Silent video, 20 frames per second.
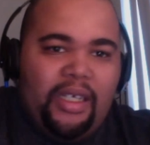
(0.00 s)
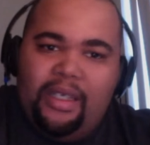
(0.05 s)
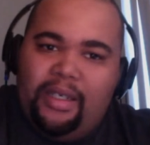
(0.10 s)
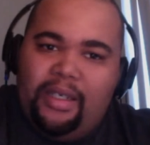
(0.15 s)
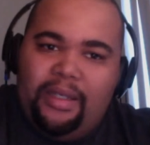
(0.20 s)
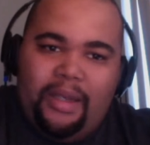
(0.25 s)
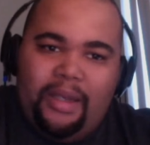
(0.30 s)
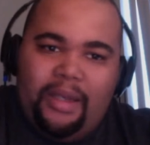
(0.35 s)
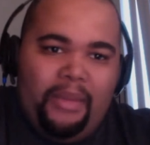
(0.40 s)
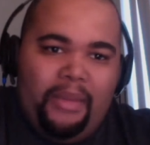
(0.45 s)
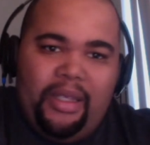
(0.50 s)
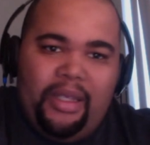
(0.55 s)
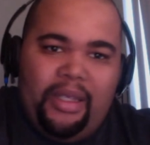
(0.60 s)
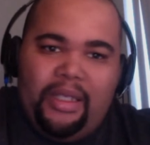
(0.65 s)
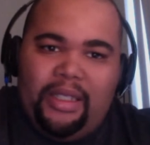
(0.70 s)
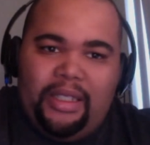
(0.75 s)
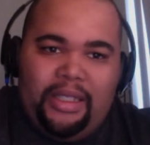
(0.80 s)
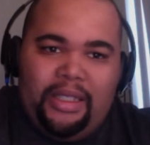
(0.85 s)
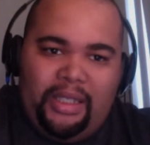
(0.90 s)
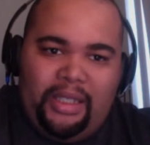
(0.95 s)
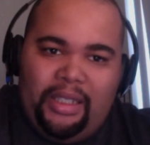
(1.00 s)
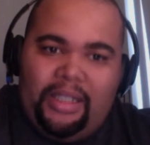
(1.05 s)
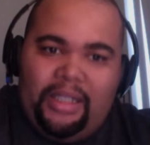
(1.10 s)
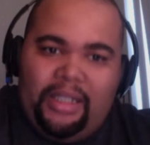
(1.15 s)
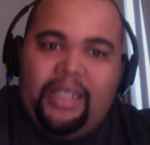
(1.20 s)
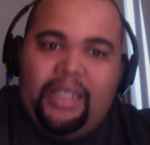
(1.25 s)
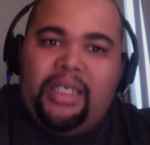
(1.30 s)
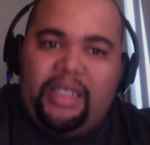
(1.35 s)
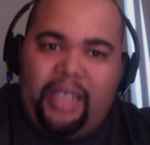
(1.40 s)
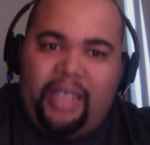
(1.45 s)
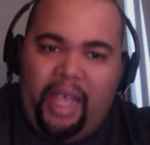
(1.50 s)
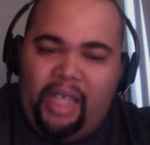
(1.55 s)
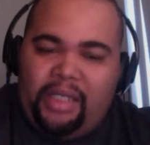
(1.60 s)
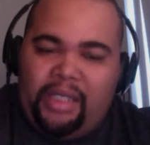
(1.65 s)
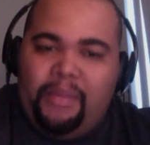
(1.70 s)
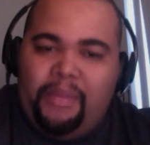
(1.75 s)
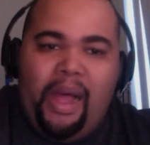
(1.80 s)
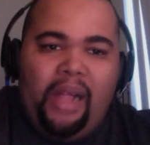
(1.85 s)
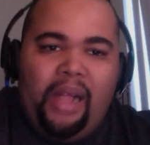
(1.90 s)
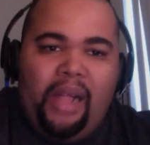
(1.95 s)
I mean the scales
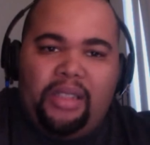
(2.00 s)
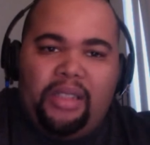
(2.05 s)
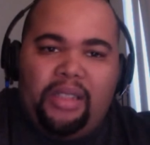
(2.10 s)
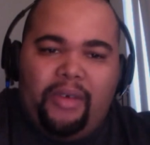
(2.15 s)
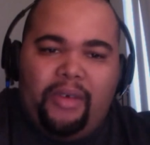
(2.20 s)
are balancing.